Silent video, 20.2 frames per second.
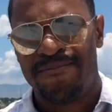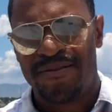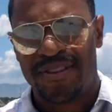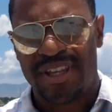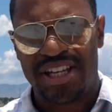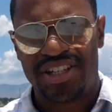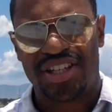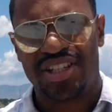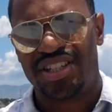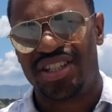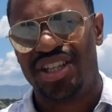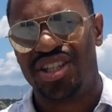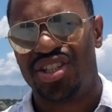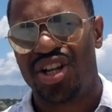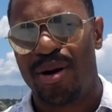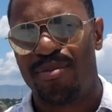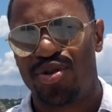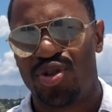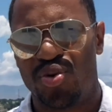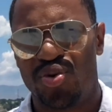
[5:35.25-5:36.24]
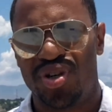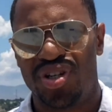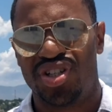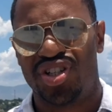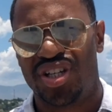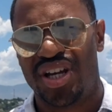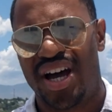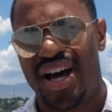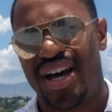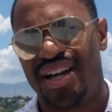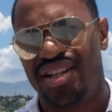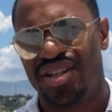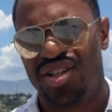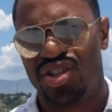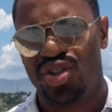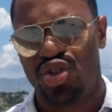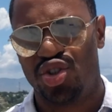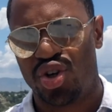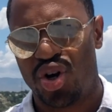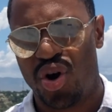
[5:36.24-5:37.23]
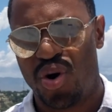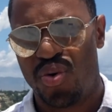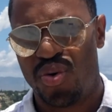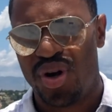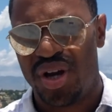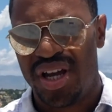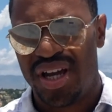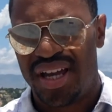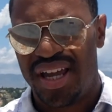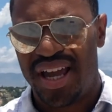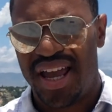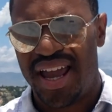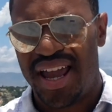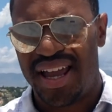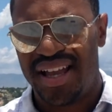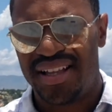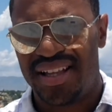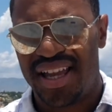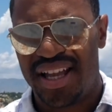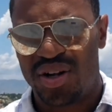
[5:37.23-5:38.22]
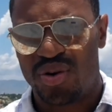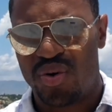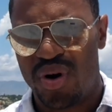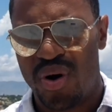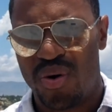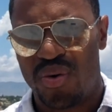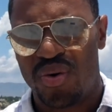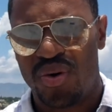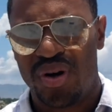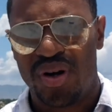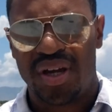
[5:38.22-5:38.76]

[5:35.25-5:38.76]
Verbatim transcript: that just needs an opportunity to shine, to show, and and grow.